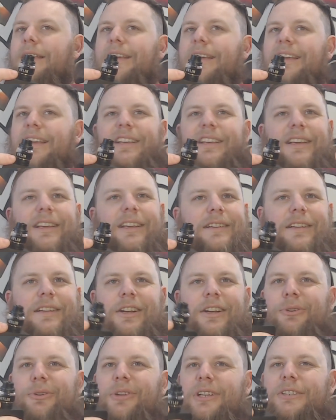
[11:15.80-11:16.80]
You get the
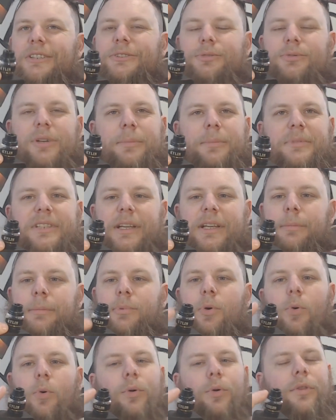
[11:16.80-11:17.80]
acrylic drip tip
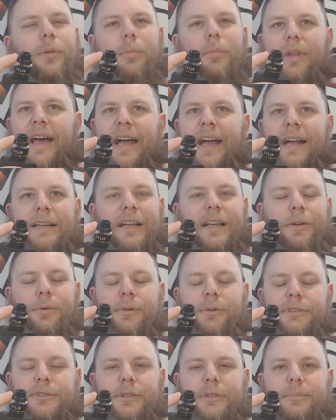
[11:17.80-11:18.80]
or the black
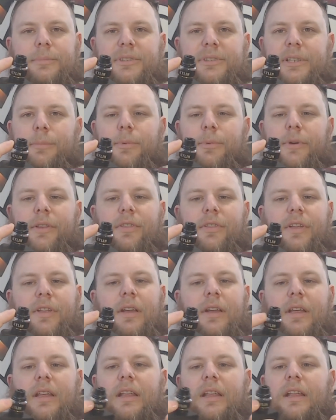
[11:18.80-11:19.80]
Delrin drip tip with
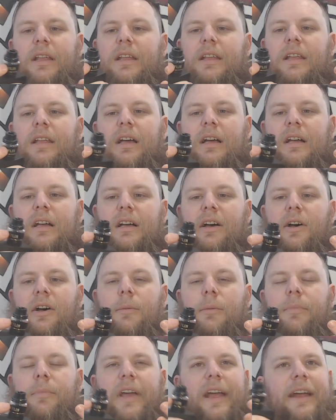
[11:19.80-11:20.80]
it.
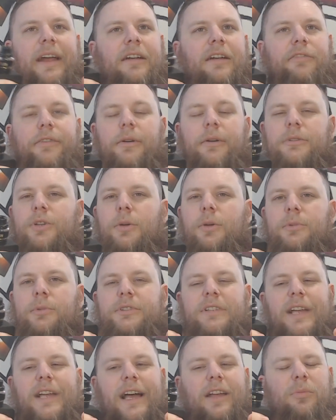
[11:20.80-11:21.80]
The airflow is almost
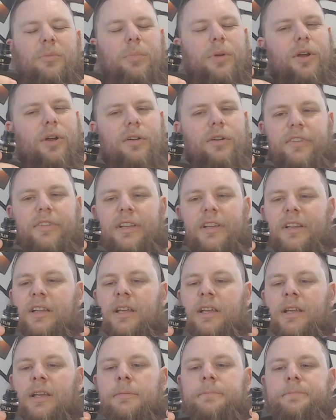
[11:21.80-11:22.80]
dialed
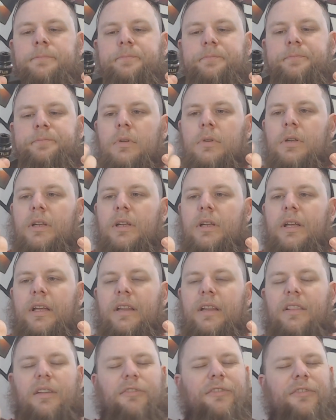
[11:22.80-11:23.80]
perfectly.
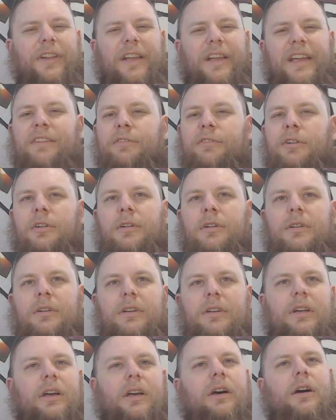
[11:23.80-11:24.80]
The flavor,
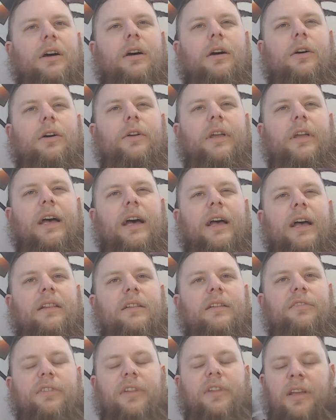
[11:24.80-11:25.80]
oh god,
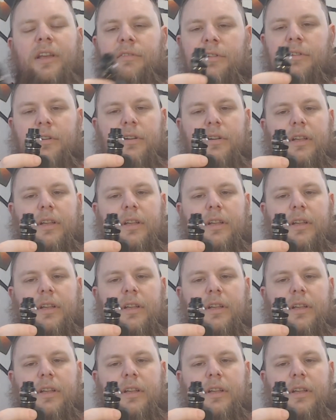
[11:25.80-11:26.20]
the flavor.